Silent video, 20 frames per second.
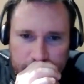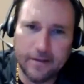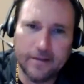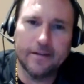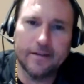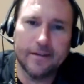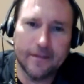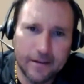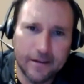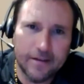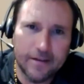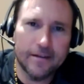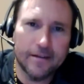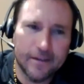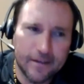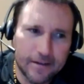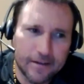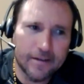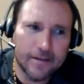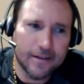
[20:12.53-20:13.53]
But
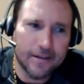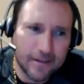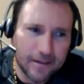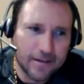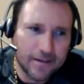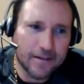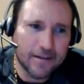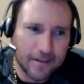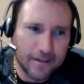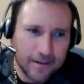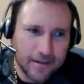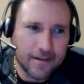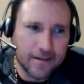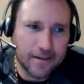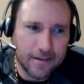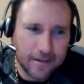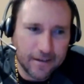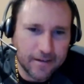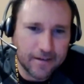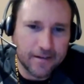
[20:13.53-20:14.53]
really try to
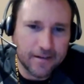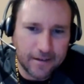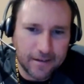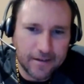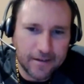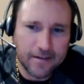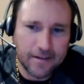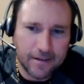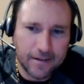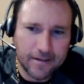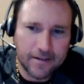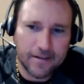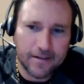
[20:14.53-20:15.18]
find people that